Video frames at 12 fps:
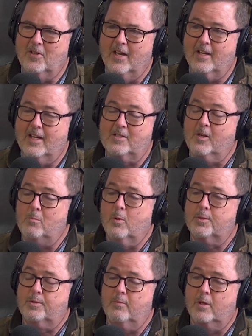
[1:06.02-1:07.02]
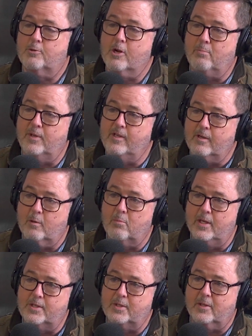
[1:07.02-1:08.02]
Okay, that's almost a trip a year,
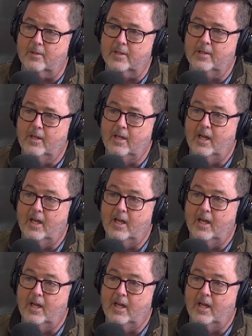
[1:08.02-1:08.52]
basically.